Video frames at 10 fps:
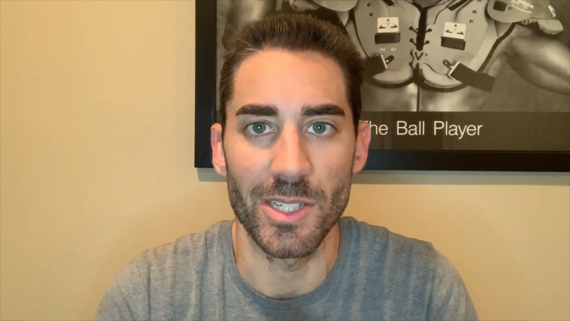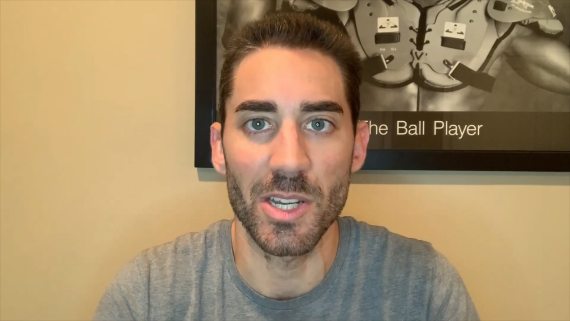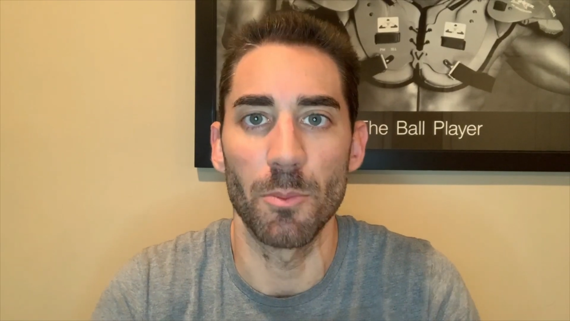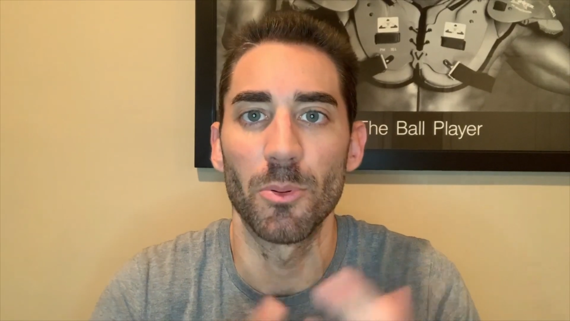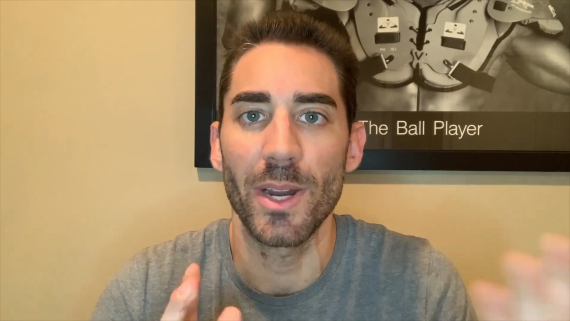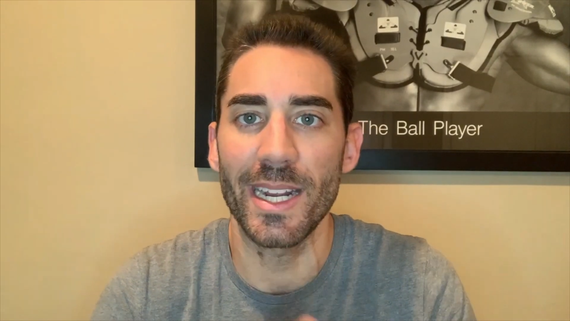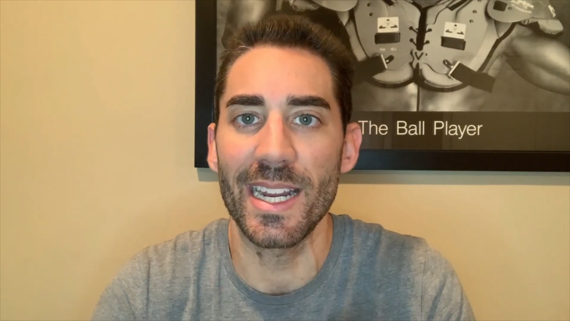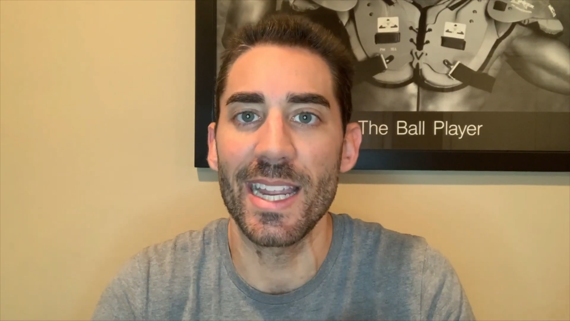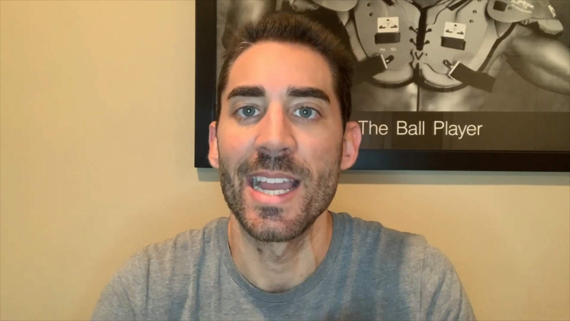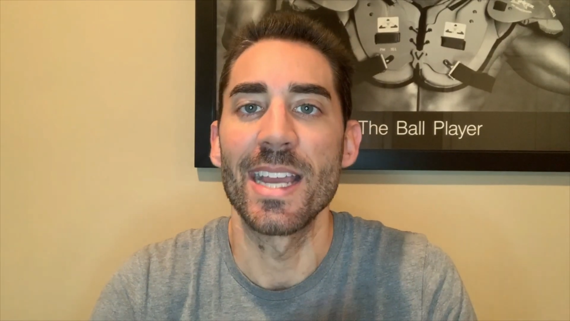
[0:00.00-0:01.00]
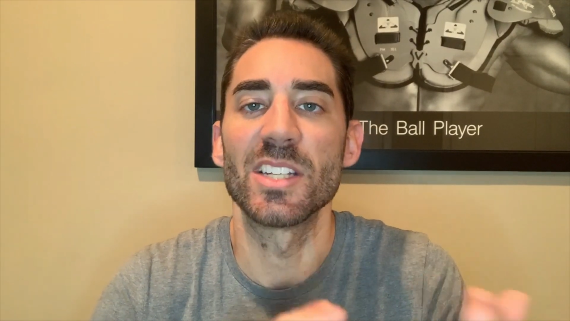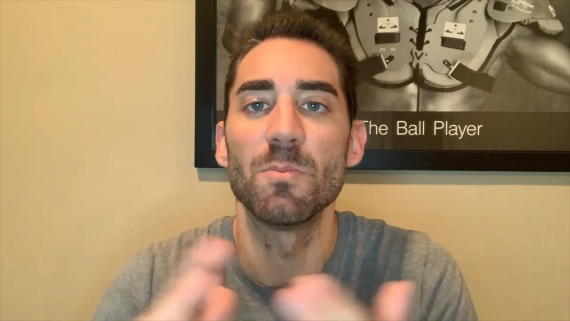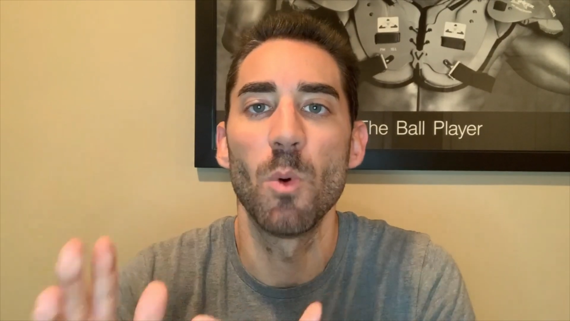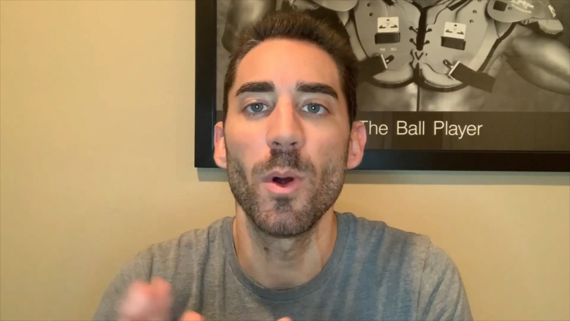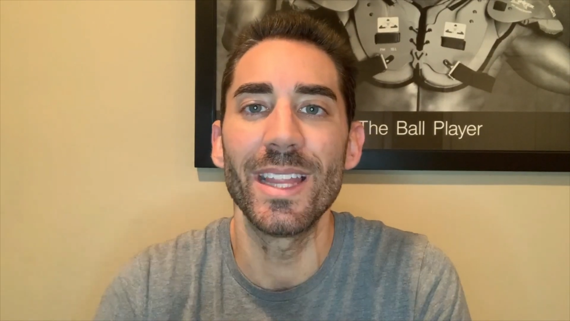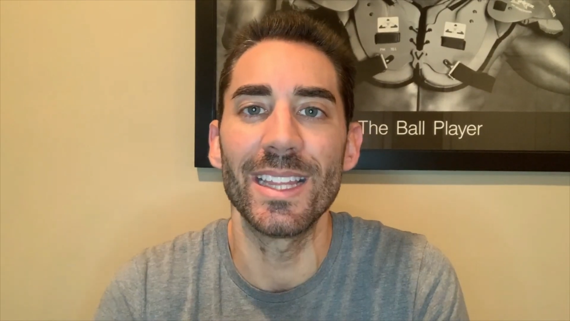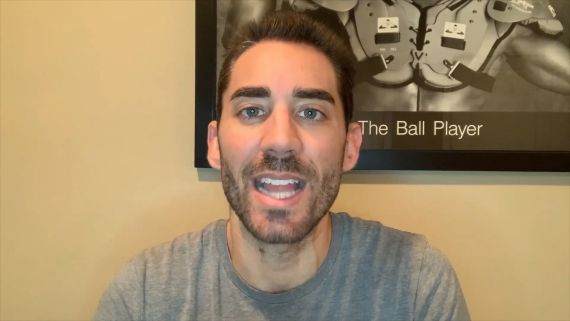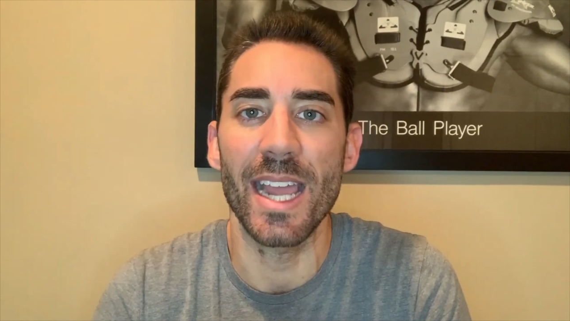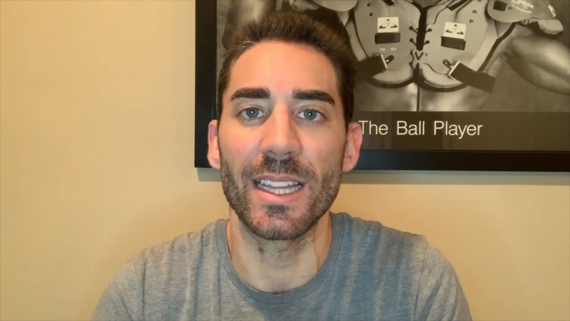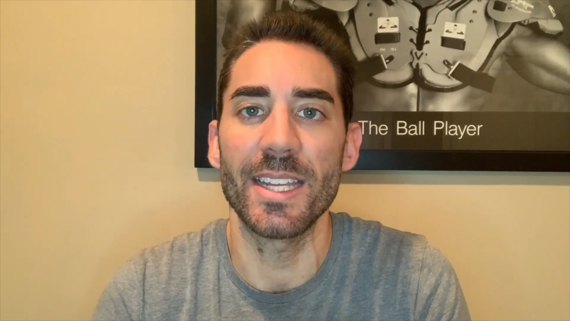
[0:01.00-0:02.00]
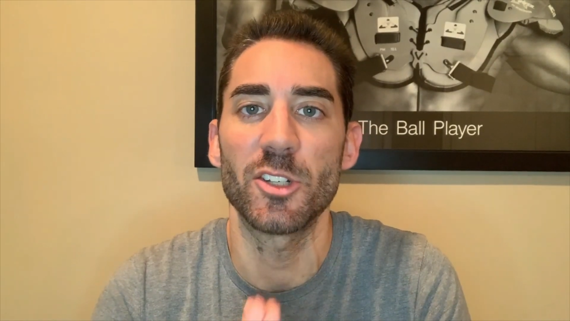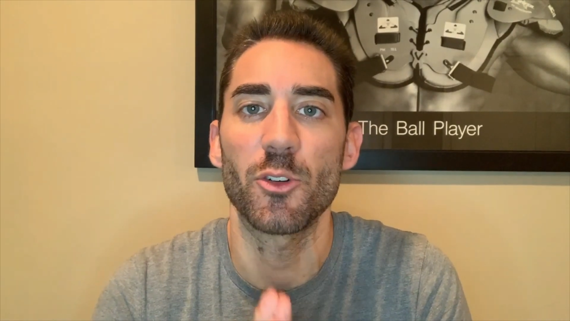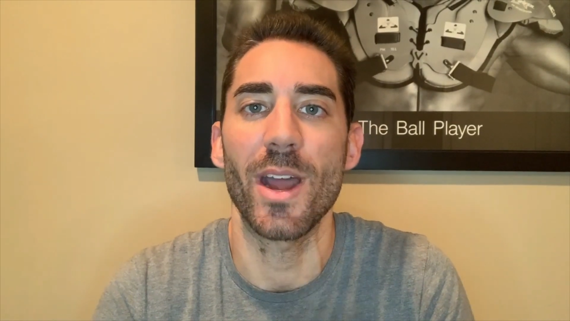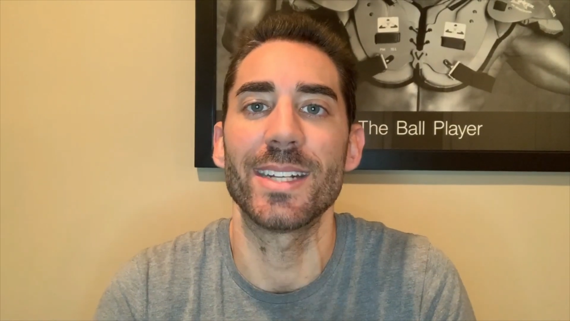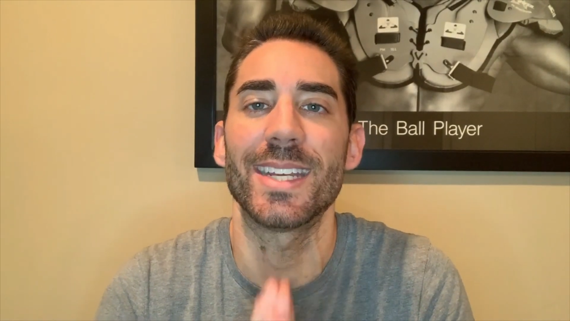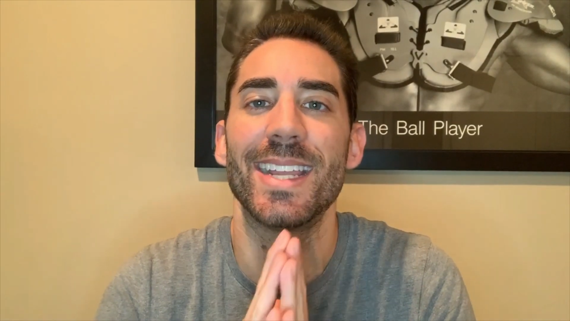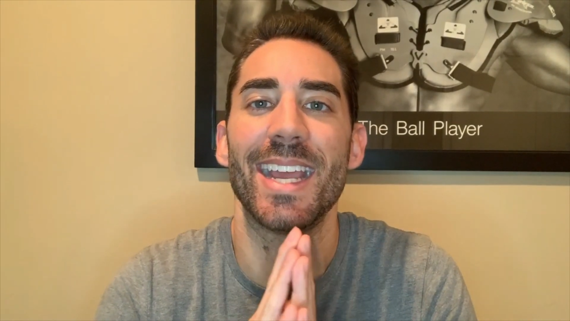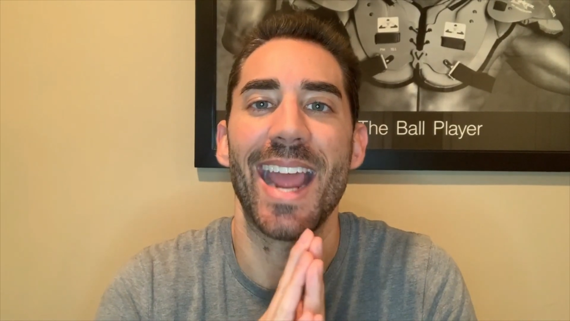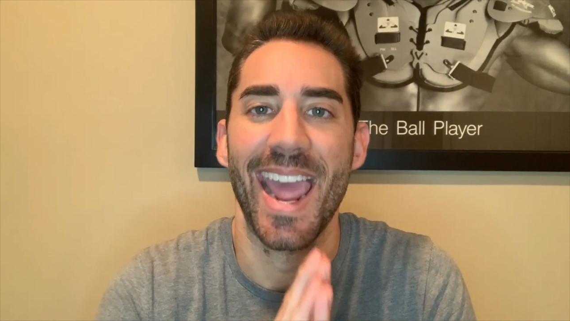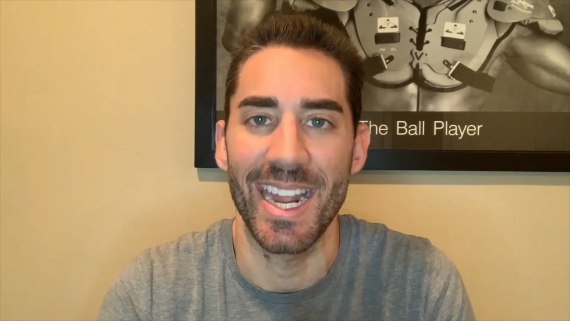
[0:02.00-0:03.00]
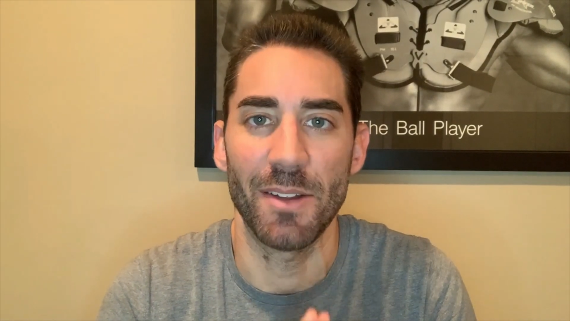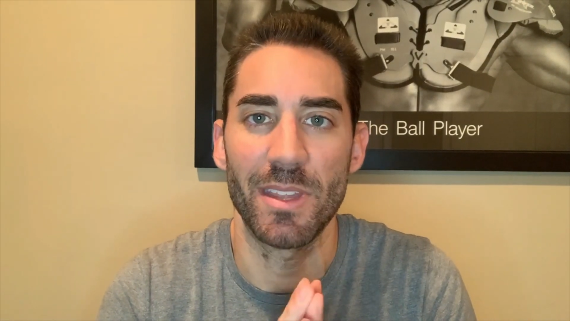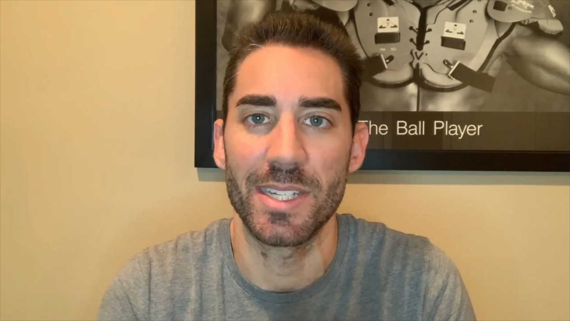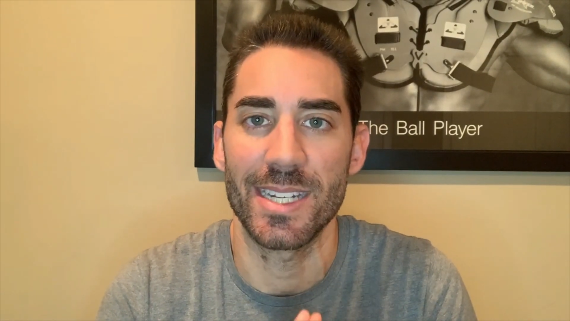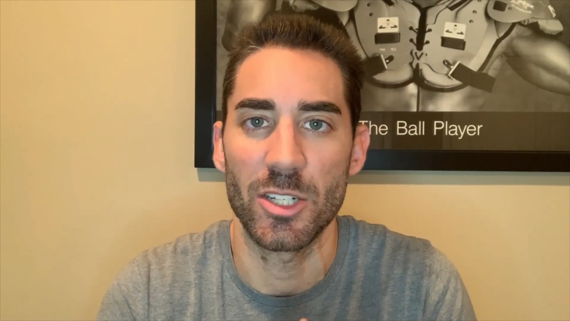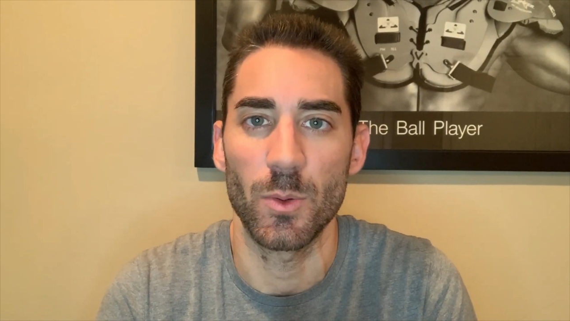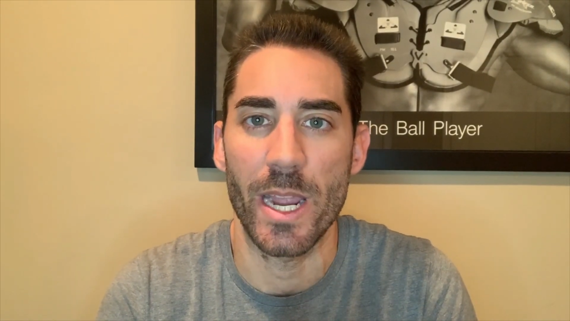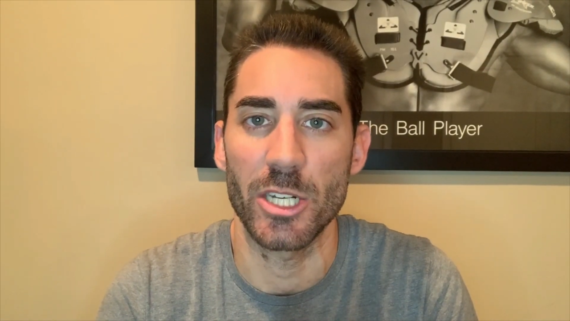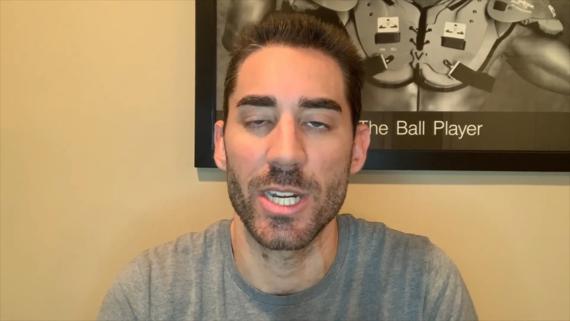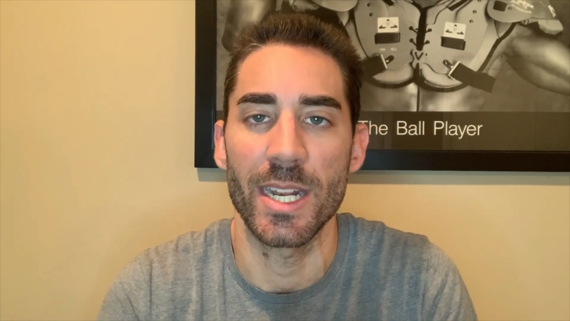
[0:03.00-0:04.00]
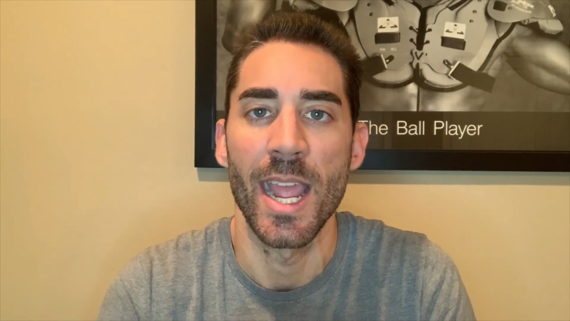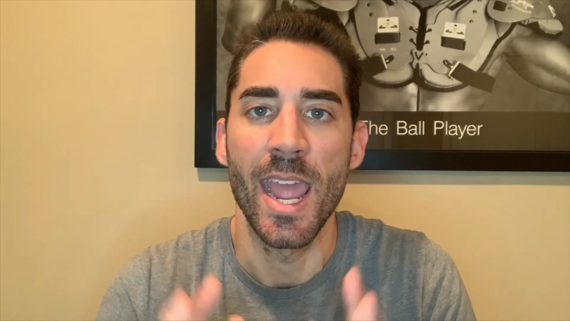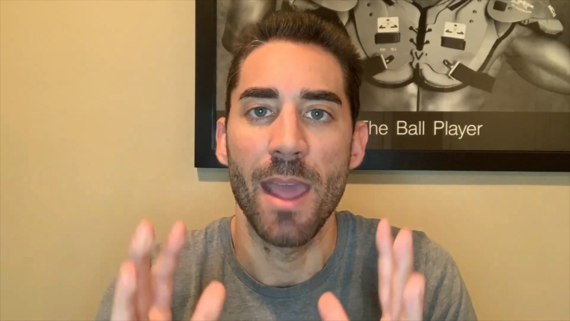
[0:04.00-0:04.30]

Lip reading: So Brady is more than likely trying to get ahead of the situation